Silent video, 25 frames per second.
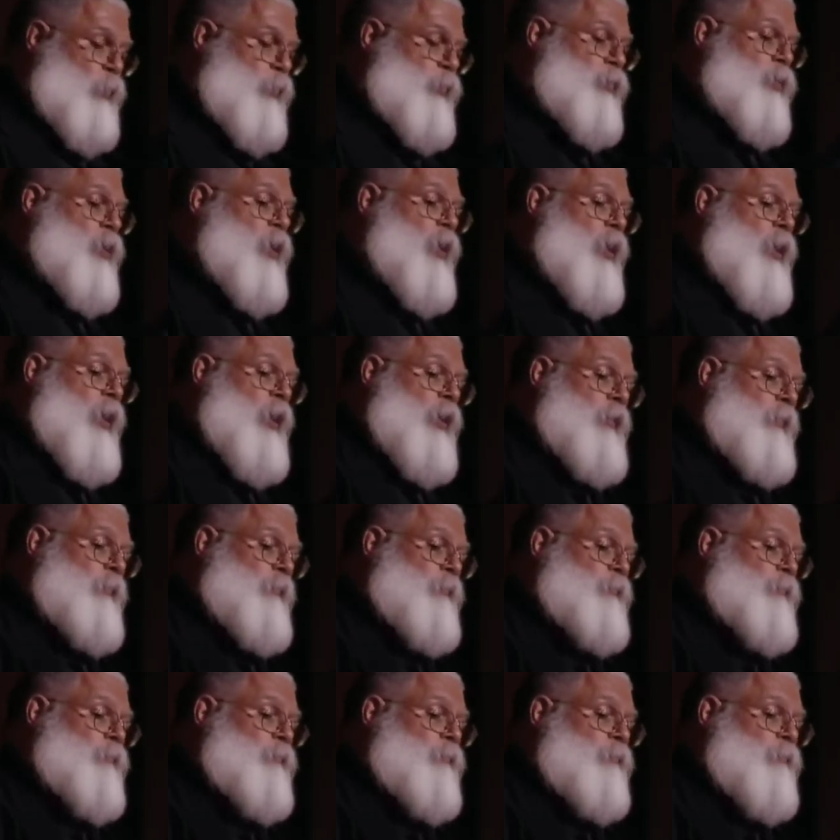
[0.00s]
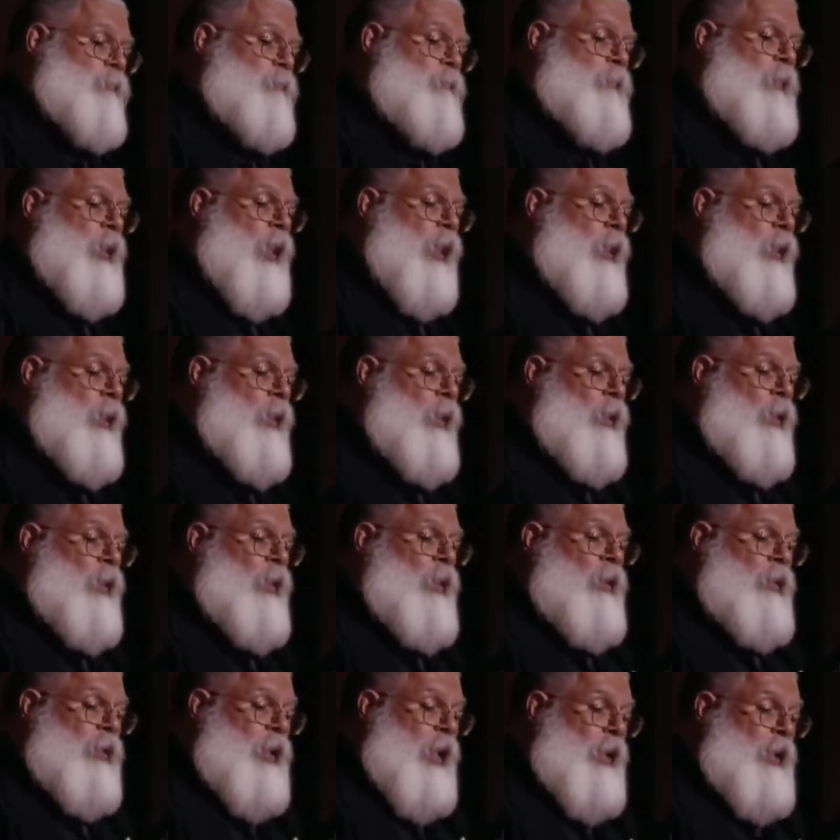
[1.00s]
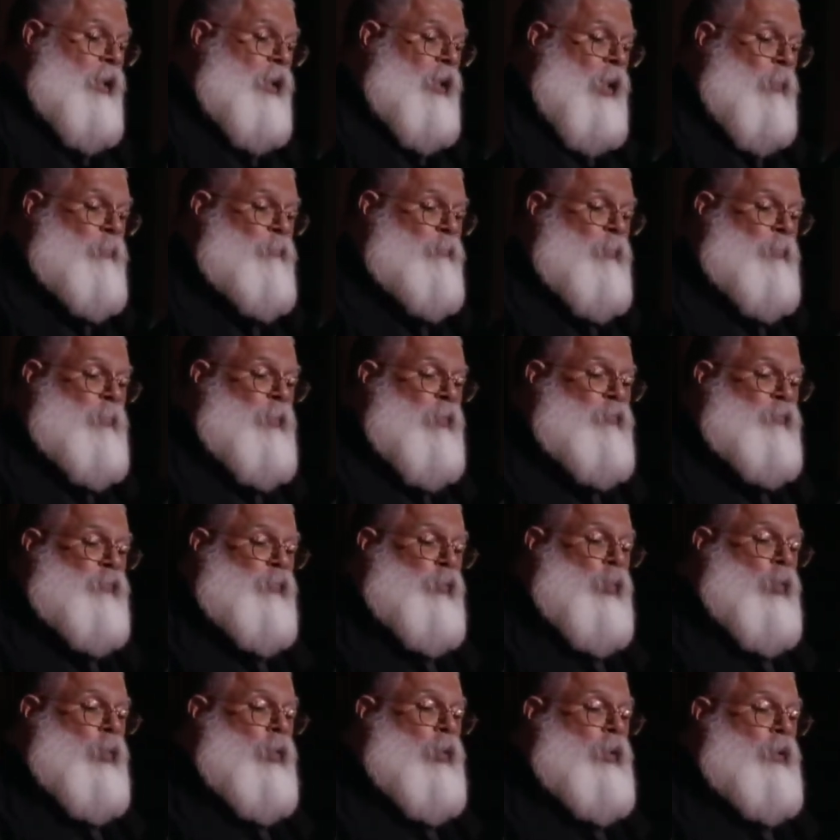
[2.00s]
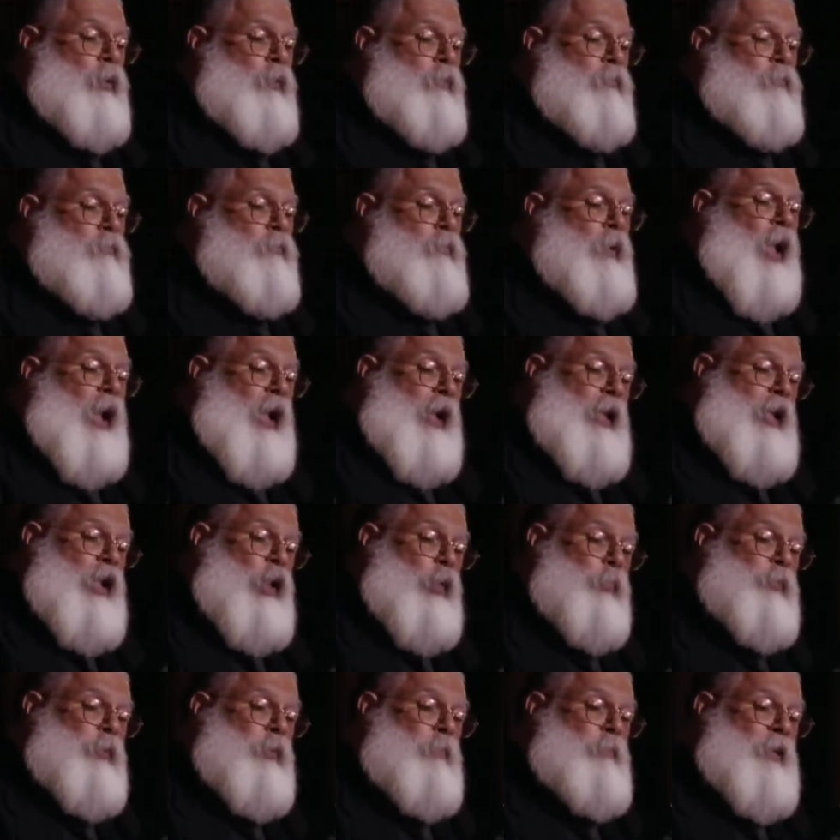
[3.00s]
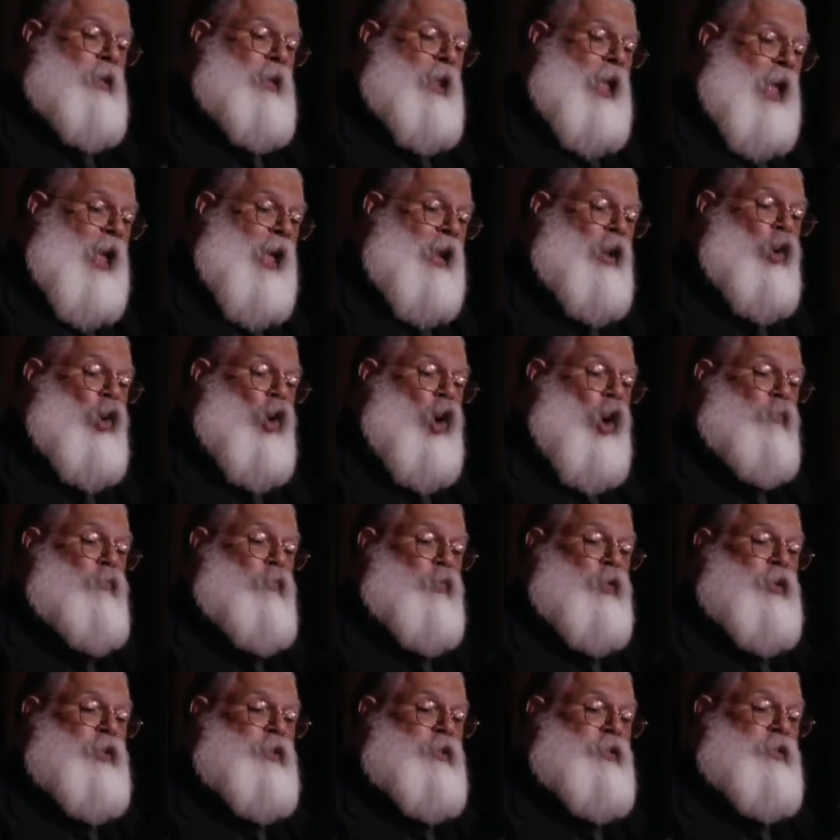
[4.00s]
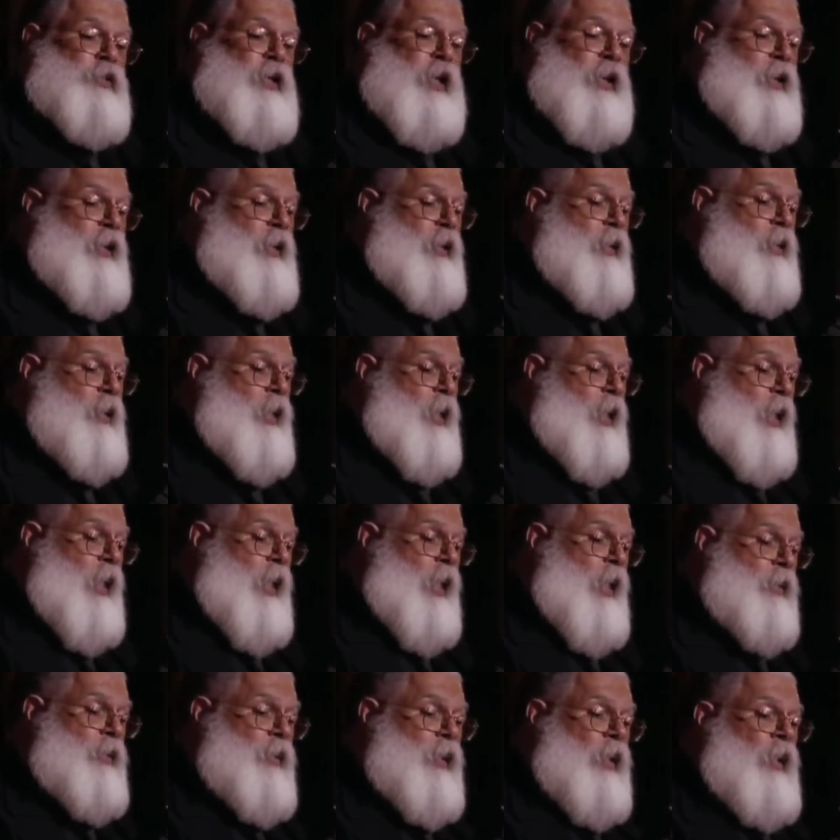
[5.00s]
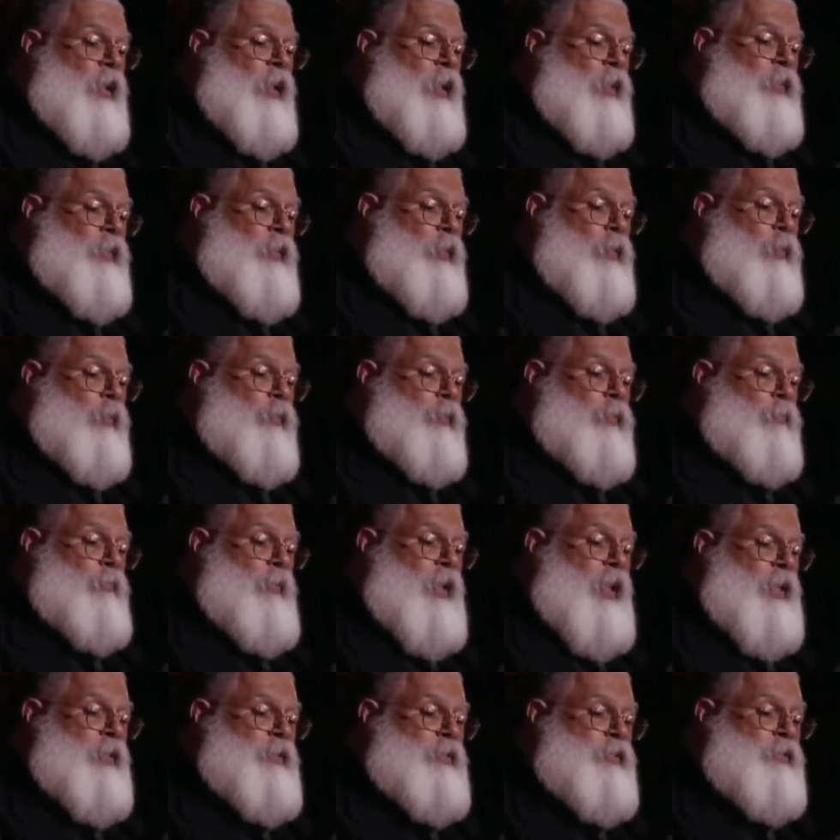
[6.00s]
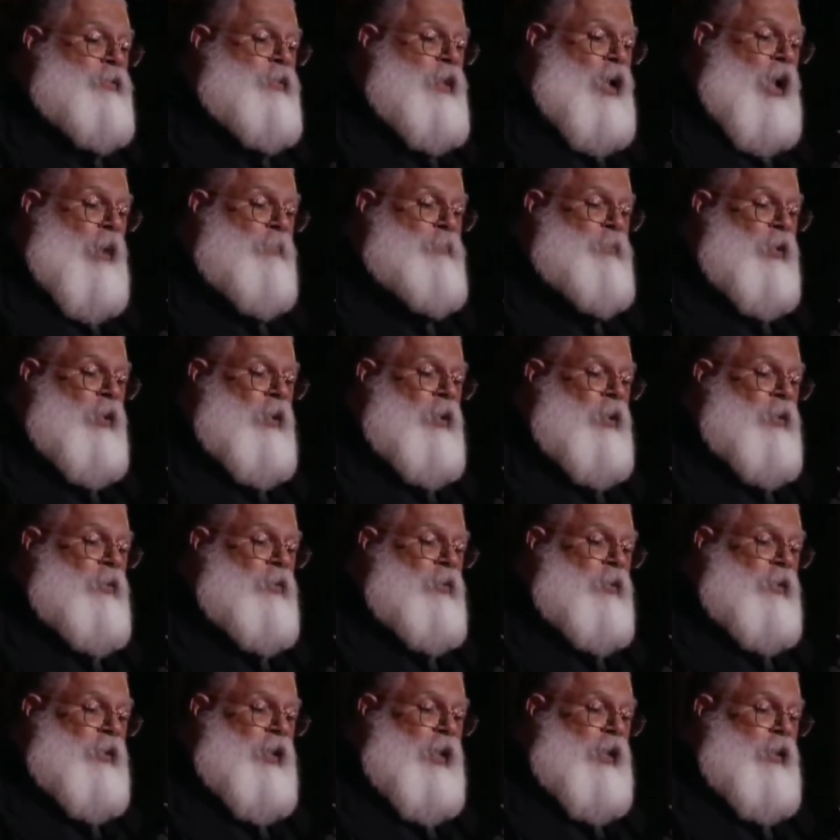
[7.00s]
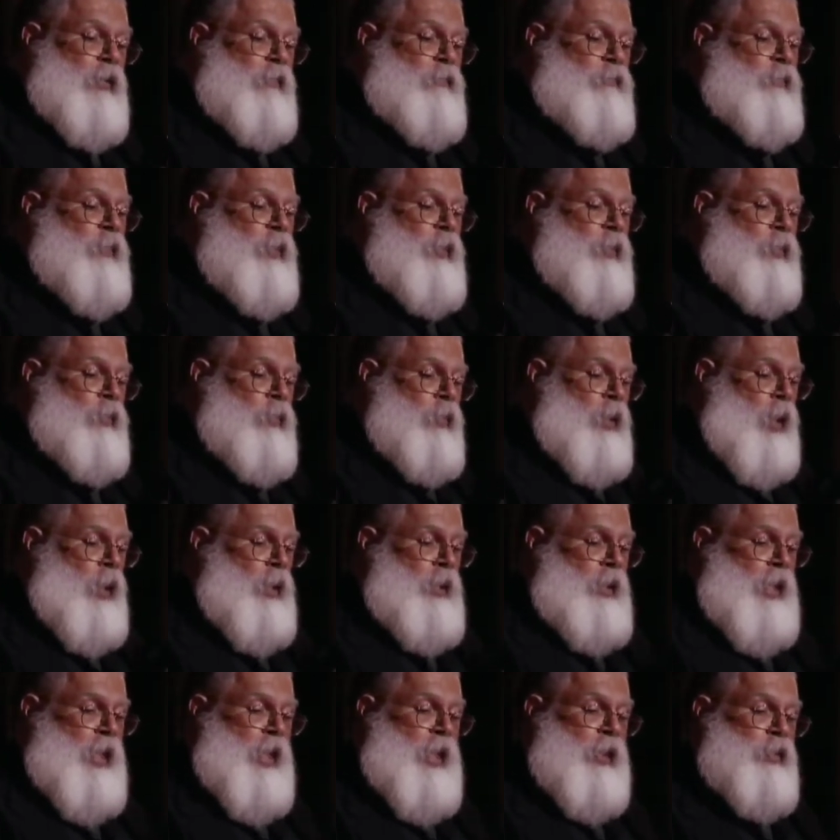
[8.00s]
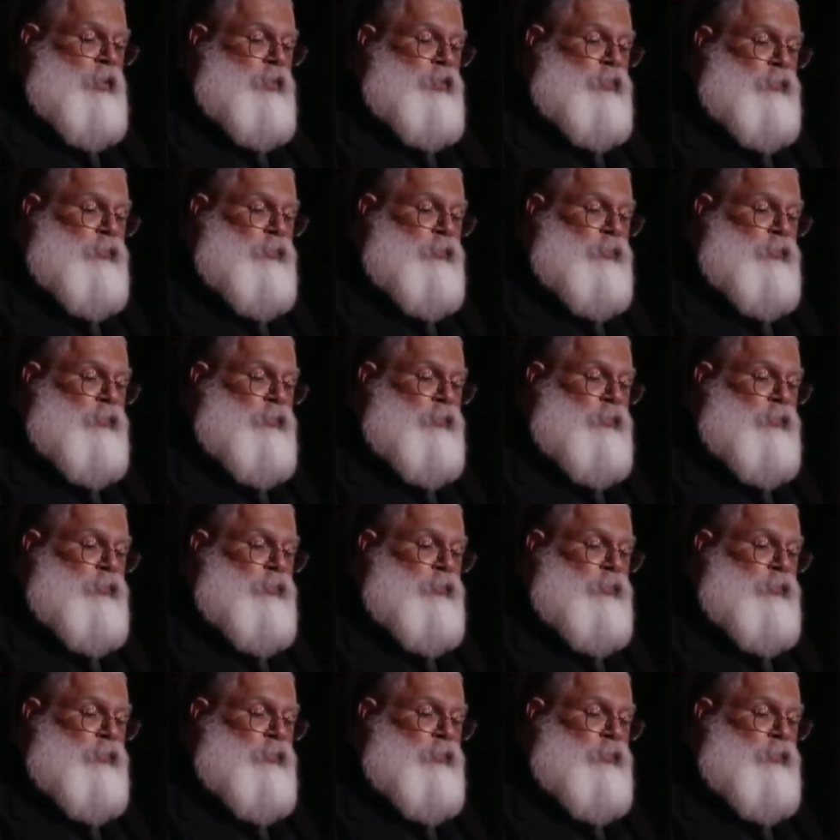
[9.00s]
was gone. Getting up from the floor, I helped him, and Anna offered a steadying hand. The older man stopped to lay a finger on Anna's